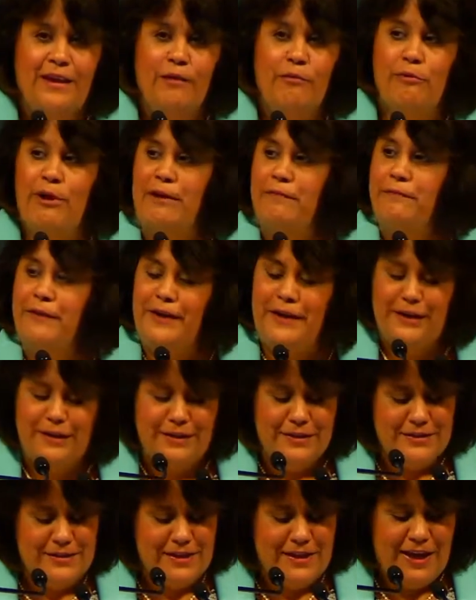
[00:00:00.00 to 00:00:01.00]
Rafael
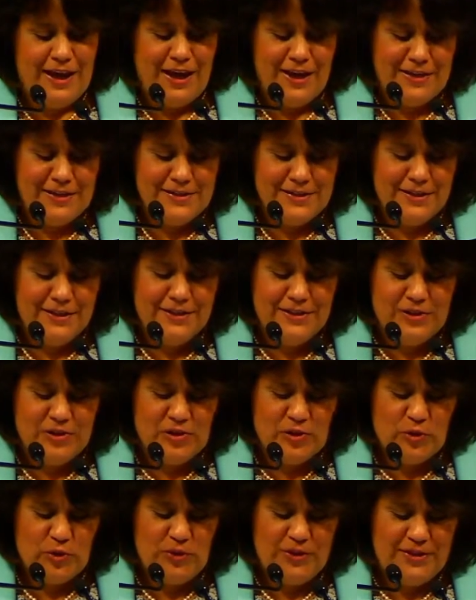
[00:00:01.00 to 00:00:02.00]
is an excellent
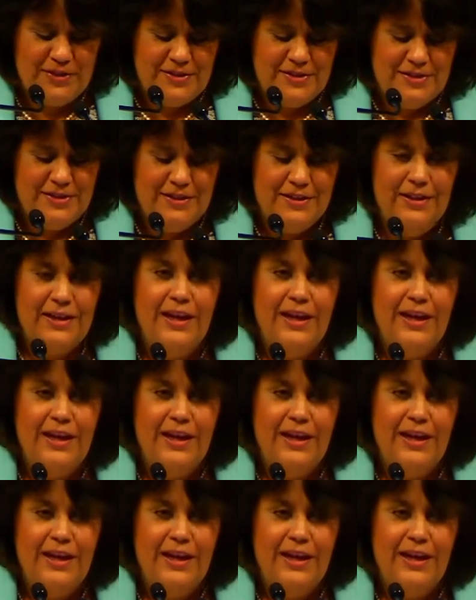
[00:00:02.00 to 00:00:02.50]
student